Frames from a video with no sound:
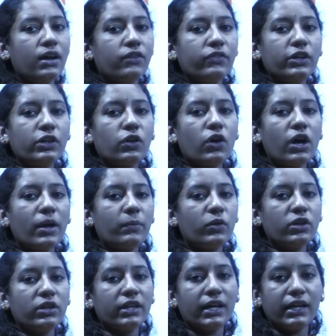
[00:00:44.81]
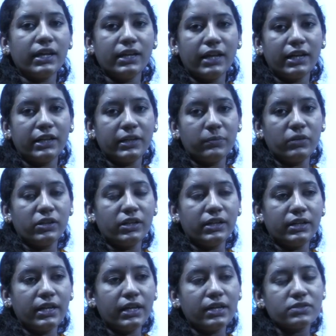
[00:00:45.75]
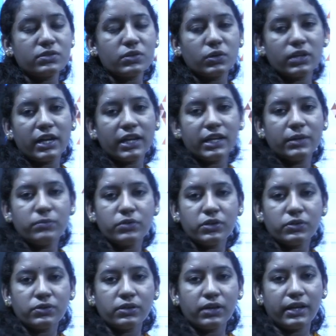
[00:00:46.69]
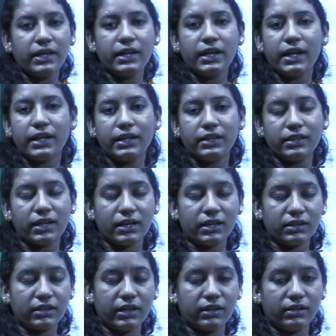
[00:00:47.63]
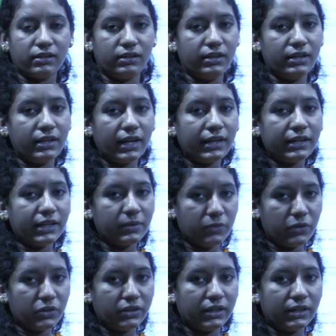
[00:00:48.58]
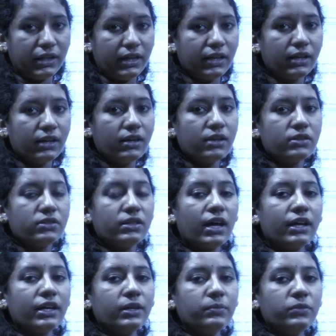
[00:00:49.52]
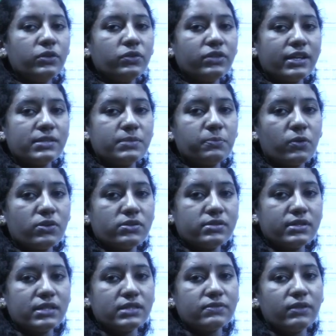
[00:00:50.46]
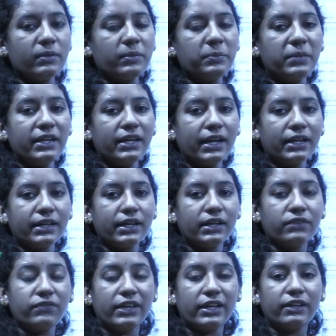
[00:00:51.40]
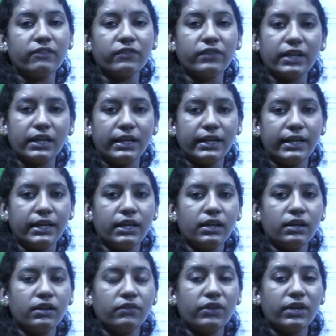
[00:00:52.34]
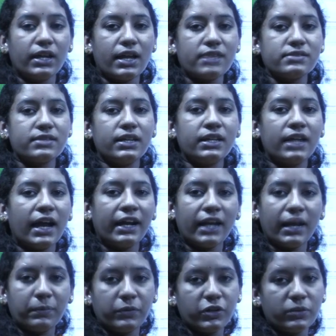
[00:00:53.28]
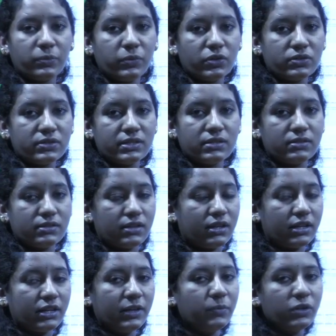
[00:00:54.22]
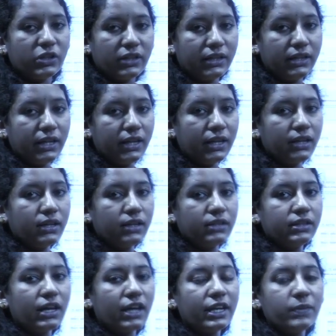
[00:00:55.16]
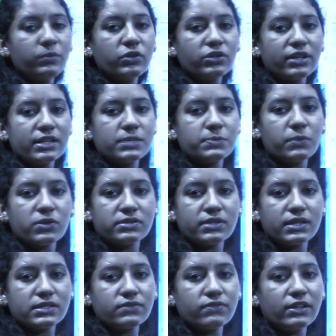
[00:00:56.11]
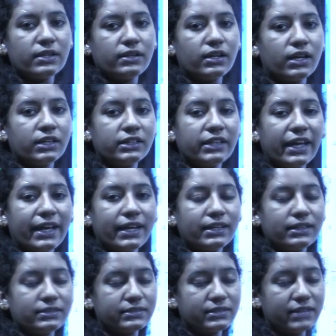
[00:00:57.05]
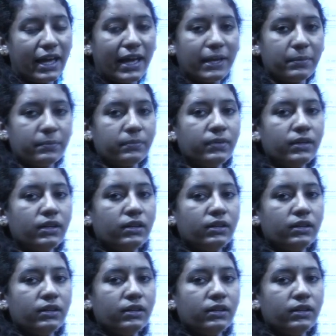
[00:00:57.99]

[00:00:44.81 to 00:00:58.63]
We know about the innate immunity. So the in the innate immunity, the immune responses will be mediated very quickly, whereas in adaptive immunity, the immune responses will take time.